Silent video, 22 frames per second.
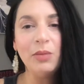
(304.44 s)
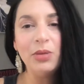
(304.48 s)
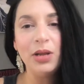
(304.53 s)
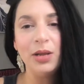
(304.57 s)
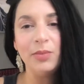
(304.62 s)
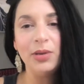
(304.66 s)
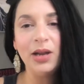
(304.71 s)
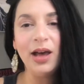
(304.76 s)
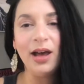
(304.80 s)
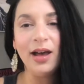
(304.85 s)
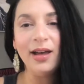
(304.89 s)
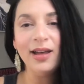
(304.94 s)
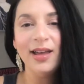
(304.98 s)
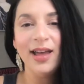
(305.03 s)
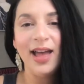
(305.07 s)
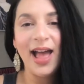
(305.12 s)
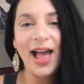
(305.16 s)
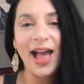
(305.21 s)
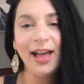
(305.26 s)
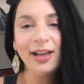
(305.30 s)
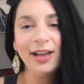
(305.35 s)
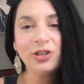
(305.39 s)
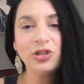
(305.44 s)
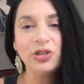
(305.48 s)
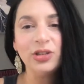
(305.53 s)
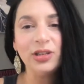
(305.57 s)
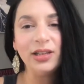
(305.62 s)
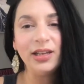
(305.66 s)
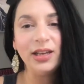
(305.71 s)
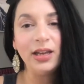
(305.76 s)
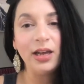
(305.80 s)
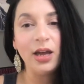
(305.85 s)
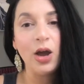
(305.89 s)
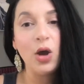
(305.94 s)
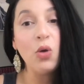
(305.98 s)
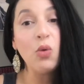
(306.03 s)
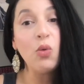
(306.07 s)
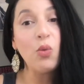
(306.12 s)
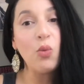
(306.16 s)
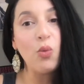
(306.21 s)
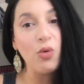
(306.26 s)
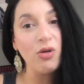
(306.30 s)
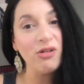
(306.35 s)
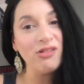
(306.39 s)
blah, actually
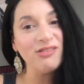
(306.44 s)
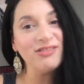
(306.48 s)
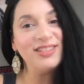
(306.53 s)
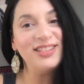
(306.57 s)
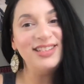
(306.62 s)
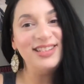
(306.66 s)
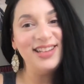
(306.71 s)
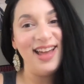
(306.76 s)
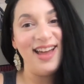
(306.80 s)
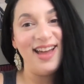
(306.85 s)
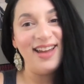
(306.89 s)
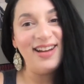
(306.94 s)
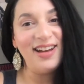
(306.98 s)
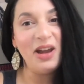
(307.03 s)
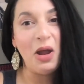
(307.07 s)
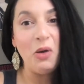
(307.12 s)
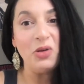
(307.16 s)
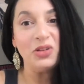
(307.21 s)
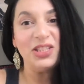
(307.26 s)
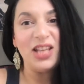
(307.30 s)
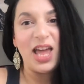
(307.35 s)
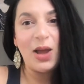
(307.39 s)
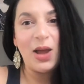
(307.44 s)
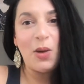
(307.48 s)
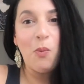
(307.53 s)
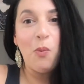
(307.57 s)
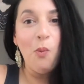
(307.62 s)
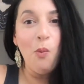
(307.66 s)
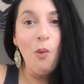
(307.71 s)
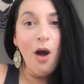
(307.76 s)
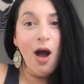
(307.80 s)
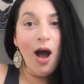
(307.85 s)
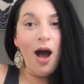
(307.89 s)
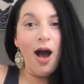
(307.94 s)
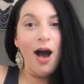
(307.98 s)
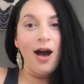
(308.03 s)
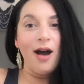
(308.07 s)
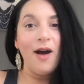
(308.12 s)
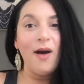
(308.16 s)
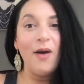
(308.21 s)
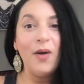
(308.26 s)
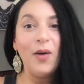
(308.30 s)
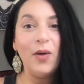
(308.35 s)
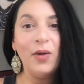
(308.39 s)
we're dead. And I was like,
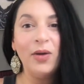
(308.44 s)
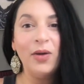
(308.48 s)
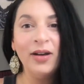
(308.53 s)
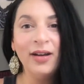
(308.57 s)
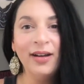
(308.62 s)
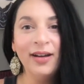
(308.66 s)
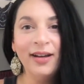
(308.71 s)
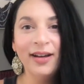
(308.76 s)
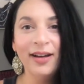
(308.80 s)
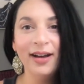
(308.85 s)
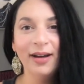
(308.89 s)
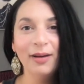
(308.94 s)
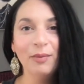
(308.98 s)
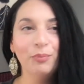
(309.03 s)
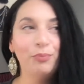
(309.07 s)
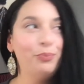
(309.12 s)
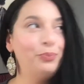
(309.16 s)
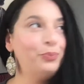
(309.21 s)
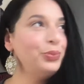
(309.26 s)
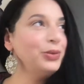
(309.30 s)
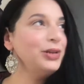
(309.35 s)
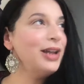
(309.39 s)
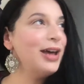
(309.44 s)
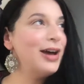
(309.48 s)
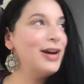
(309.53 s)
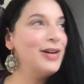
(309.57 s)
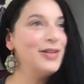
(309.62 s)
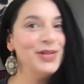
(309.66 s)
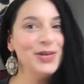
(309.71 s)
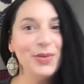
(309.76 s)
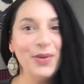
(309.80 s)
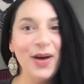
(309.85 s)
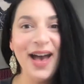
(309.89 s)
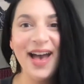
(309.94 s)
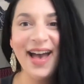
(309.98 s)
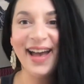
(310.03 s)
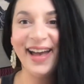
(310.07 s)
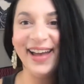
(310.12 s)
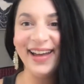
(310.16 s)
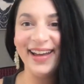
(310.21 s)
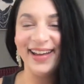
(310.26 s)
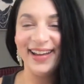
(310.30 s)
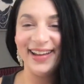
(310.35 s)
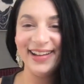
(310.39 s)
whoa, blown
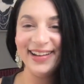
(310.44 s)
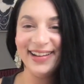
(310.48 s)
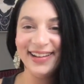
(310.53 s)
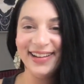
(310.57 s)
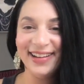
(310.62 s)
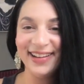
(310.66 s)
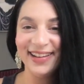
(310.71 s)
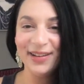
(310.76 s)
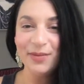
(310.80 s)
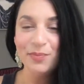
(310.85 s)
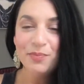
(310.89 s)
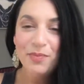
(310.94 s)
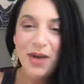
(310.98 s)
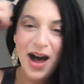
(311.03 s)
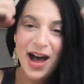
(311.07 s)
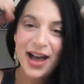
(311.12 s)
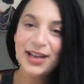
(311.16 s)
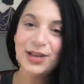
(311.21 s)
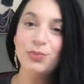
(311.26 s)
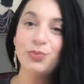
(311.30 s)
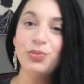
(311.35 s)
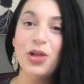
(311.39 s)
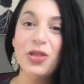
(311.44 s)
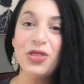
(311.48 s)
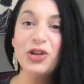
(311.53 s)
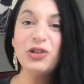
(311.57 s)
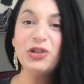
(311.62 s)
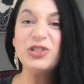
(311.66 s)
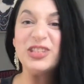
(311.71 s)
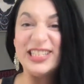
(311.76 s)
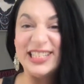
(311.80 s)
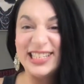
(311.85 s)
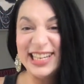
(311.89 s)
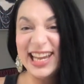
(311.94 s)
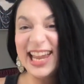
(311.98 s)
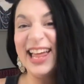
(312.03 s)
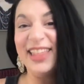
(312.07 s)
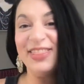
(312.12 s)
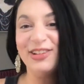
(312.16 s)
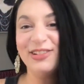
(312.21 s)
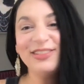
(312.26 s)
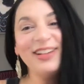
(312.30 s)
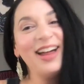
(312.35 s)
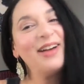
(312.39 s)
away, they're dead,
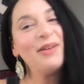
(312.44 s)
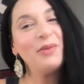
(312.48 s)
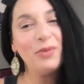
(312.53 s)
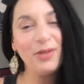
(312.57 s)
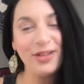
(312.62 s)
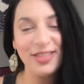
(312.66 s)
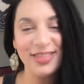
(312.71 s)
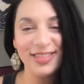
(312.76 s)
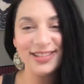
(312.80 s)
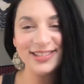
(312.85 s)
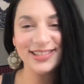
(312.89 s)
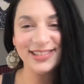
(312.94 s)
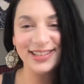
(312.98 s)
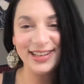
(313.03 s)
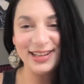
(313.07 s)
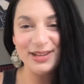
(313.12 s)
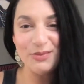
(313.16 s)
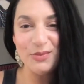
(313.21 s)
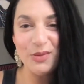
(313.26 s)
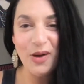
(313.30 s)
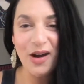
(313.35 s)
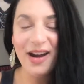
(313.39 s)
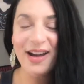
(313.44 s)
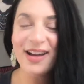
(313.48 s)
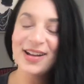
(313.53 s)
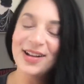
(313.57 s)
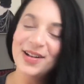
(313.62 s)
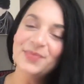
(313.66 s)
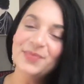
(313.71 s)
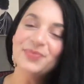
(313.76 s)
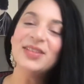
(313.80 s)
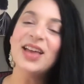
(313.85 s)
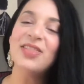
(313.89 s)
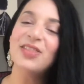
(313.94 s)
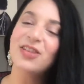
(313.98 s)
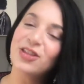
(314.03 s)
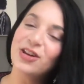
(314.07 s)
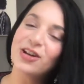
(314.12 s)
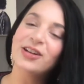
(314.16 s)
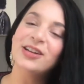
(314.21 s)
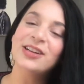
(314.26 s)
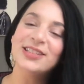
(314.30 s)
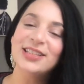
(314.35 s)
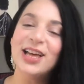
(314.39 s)
they're not with us anymore. And then they're
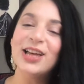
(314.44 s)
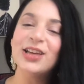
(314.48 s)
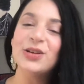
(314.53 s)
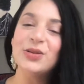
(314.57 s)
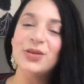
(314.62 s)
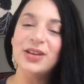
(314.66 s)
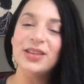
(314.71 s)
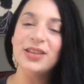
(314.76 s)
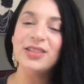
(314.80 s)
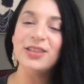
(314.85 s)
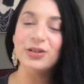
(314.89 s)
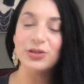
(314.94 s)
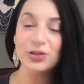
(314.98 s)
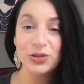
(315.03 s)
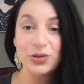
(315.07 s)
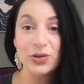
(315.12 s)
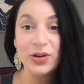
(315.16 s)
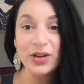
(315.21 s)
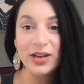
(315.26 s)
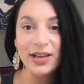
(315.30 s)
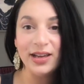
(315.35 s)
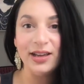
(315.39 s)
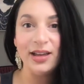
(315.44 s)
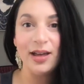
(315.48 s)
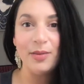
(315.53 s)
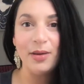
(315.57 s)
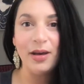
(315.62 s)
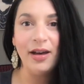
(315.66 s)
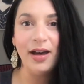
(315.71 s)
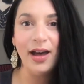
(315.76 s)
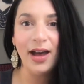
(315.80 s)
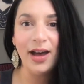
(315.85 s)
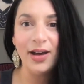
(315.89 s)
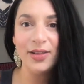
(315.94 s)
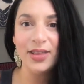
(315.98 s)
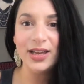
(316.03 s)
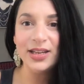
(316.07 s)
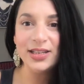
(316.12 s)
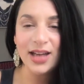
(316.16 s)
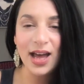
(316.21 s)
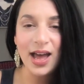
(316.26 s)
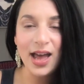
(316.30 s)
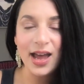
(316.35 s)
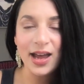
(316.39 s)
going to tell you their story about how they
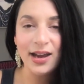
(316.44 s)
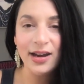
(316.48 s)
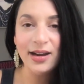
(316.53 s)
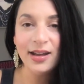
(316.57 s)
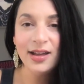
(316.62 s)
died